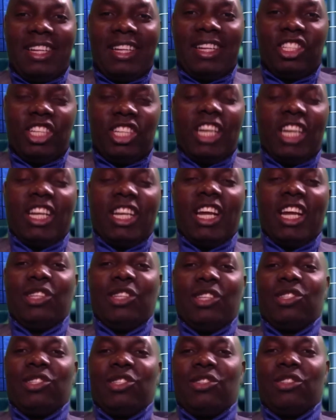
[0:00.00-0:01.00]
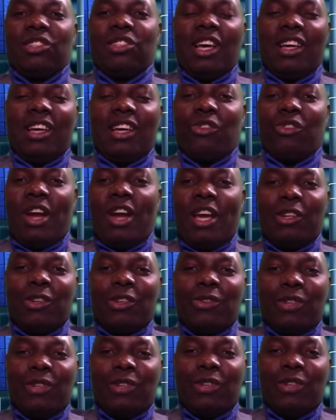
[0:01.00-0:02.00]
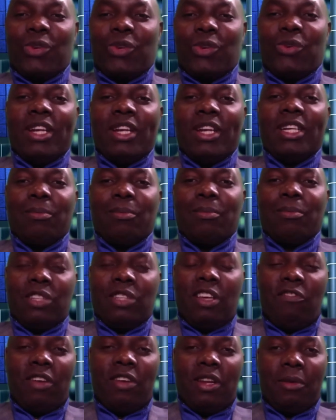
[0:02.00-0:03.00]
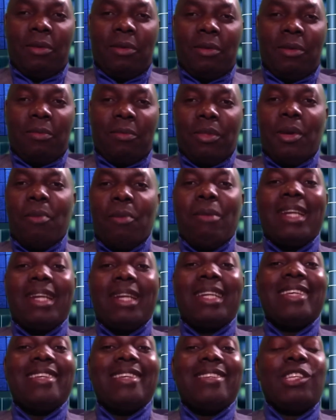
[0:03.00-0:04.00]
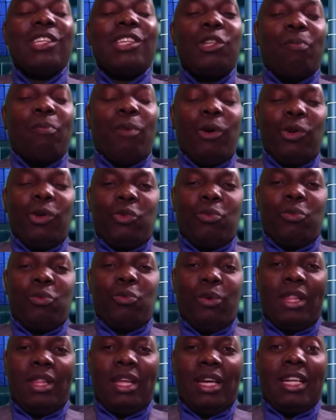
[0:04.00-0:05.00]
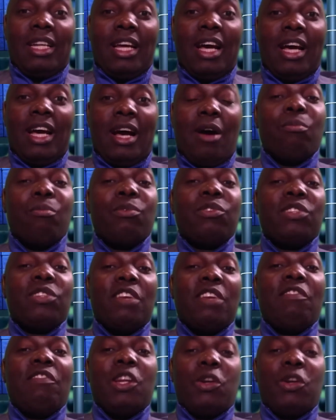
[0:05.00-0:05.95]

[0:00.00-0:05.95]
journalists trying to discredit Museveni. But is it possible that Museveni